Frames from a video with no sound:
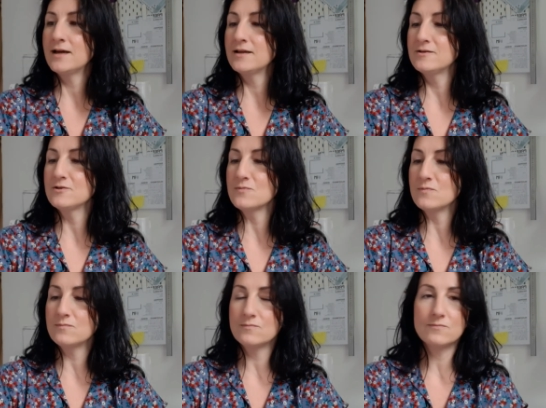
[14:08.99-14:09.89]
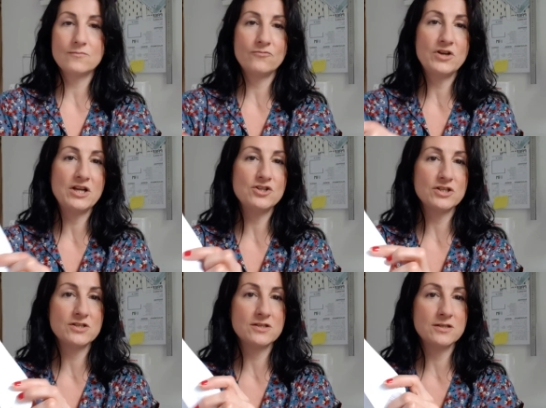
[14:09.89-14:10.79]
and
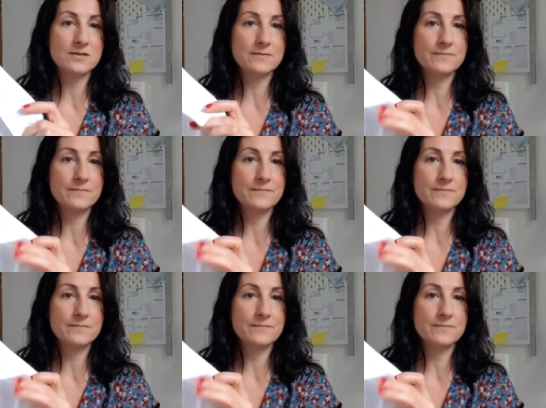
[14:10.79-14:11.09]
readjusted.